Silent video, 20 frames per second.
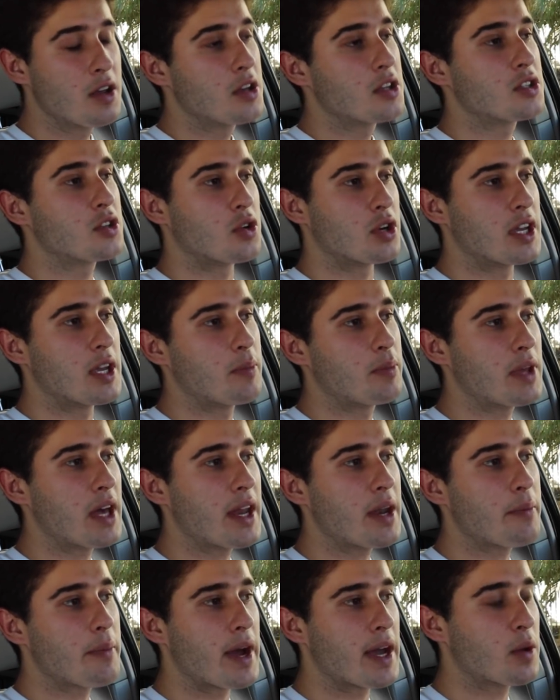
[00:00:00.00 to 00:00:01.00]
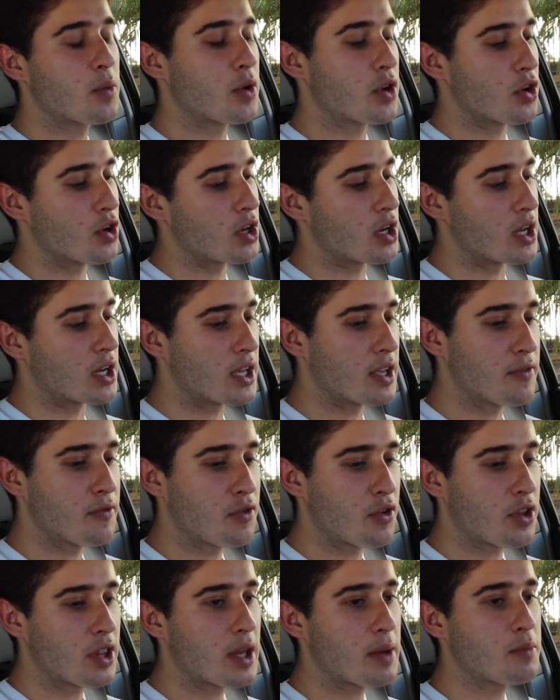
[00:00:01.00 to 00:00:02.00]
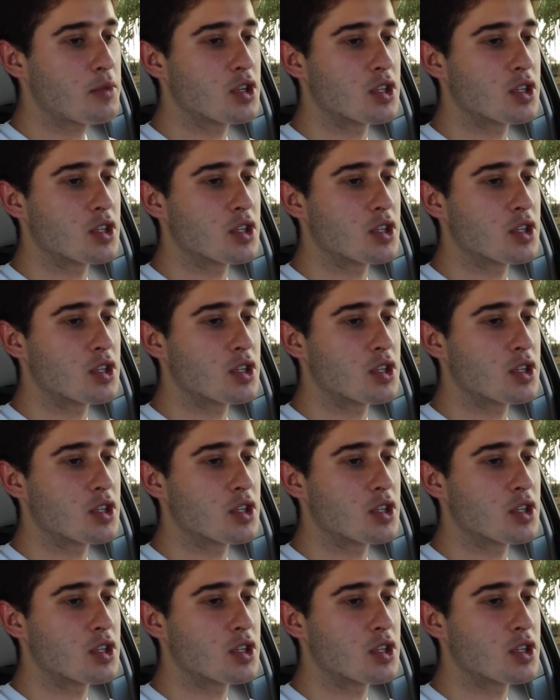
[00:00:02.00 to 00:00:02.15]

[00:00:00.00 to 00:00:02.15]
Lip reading: So keep that in mind when you're looking for them.